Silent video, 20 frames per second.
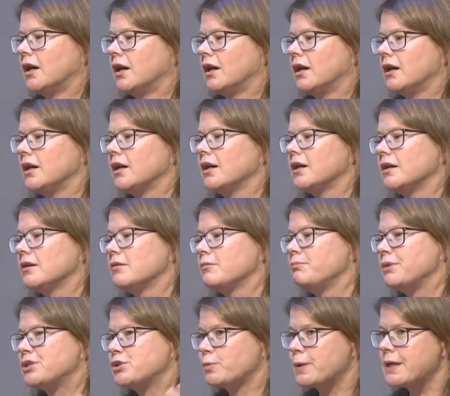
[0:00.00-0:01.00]
uh,
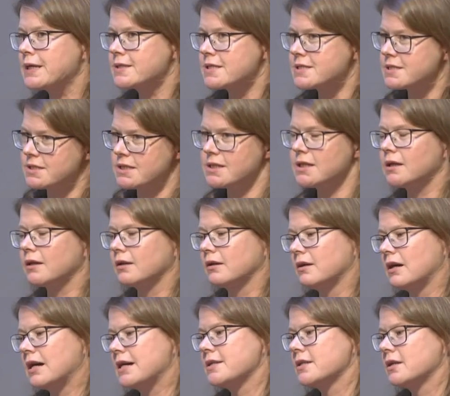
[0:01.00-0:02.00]
between the sea
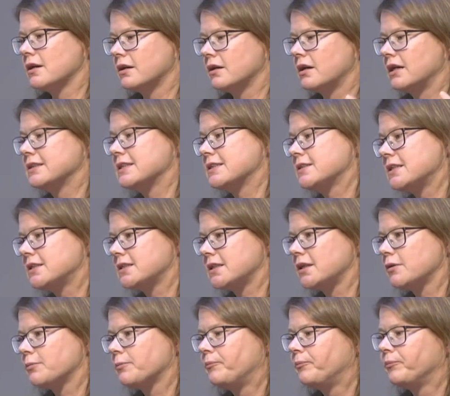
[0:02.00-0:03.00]
and, and the
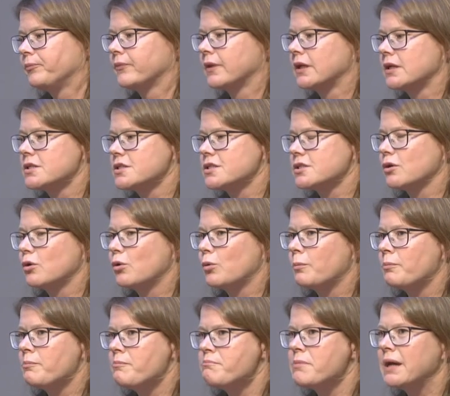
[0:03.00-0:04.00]
city. So
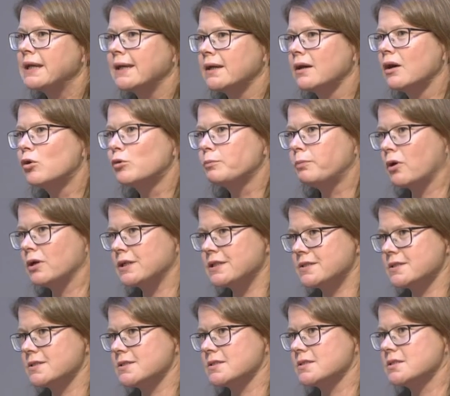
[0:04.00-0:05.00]
many old
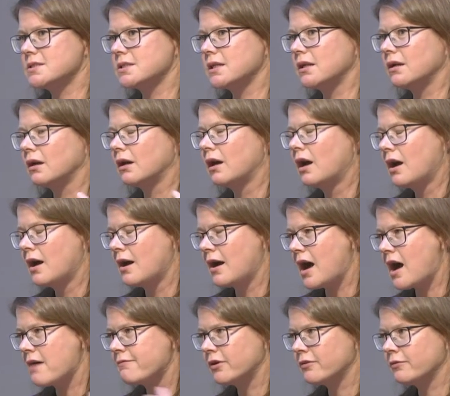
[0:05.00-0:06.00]
policies still
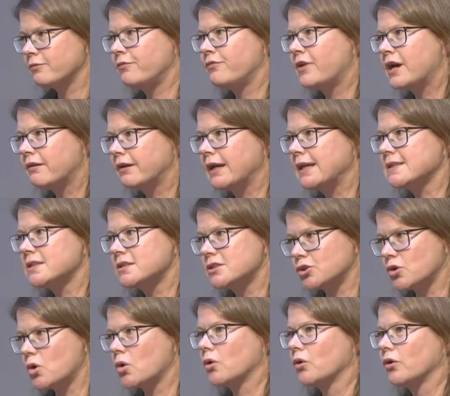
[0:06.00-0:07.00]
have a very
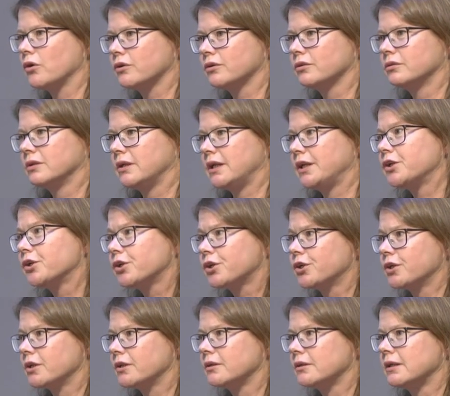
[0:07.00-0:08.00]
strong
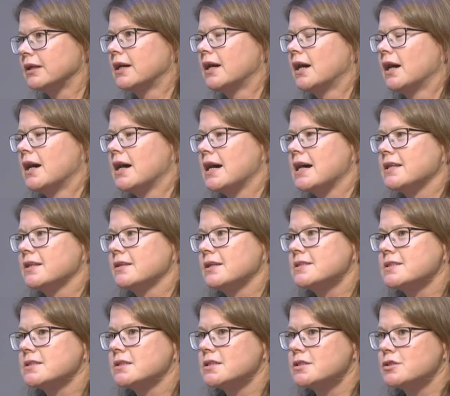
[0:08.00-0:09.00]
inertia, and
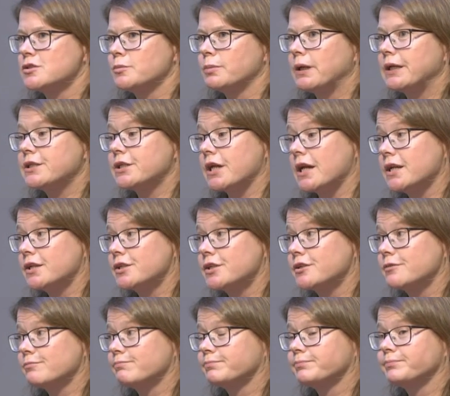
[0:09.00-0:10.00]
this needs to be
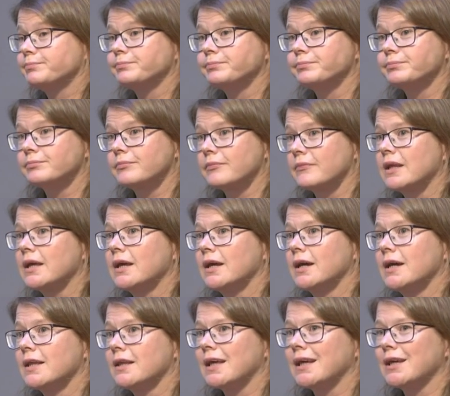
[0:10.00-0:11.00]
changed.
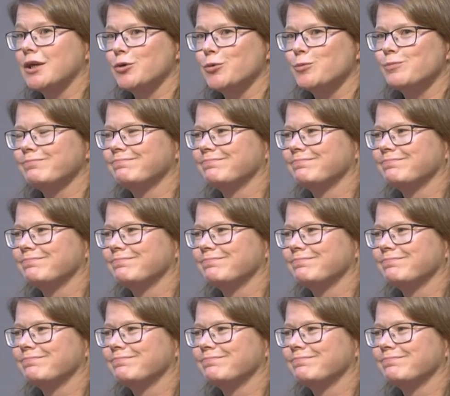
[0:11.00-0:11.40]
Thank you.